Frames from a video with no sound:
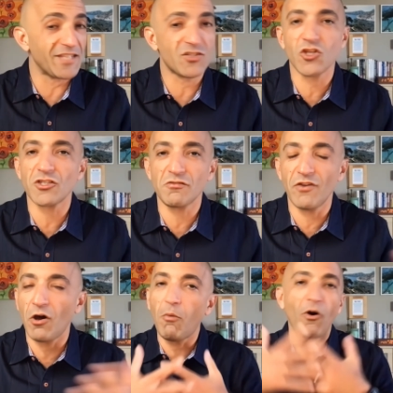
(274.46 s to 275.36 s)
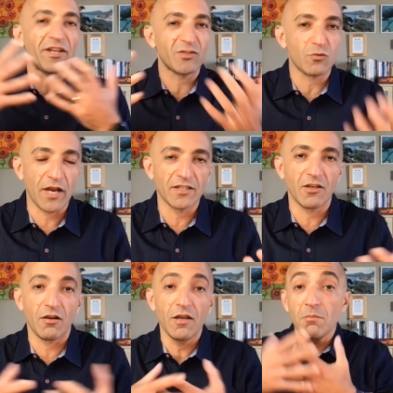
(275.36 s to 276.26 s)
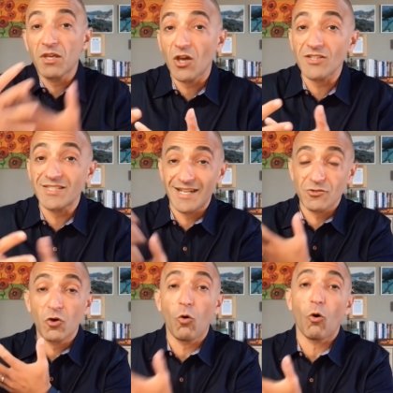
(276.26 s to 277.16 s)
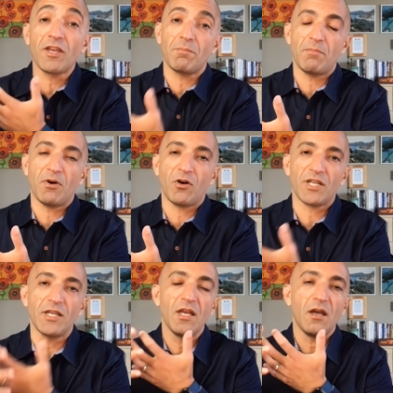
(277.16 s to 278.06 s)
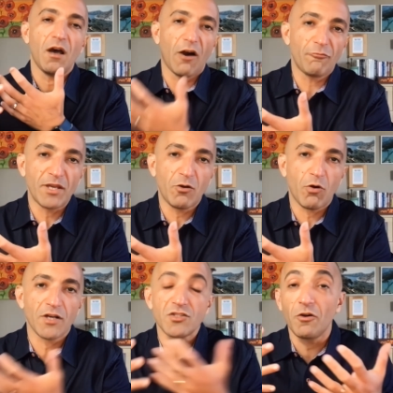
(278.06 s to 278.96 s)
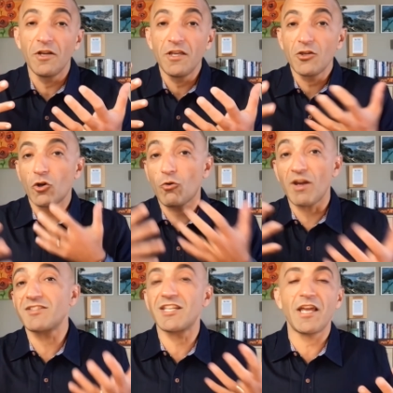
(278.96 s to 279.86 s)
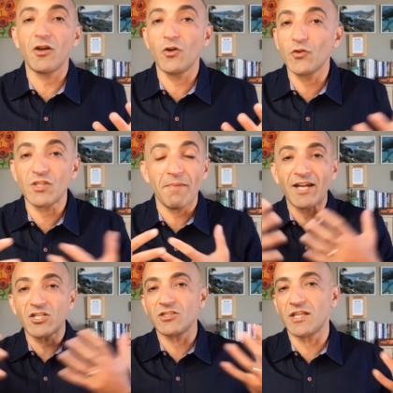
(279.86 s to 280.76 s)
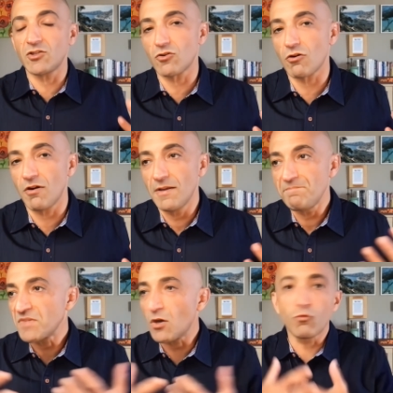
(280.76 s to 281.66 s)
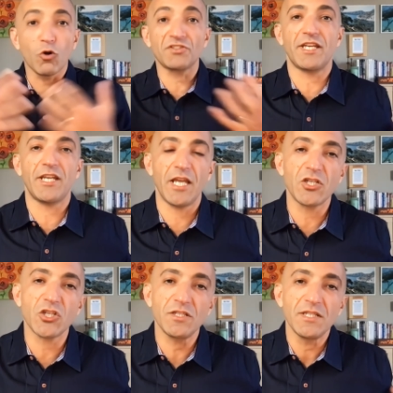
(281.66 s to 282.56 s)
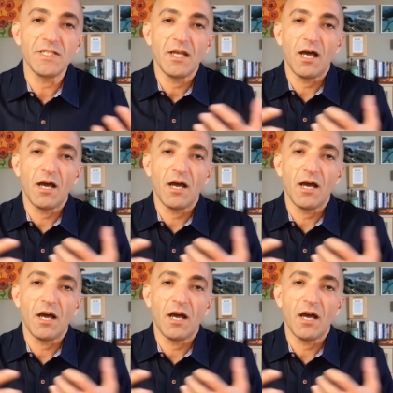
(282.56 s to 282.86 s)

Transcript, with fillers: It's just available. It's right there because it is a core capability of BigQuery. So, you know, great scenarios. Imagine that you're a real estate agent,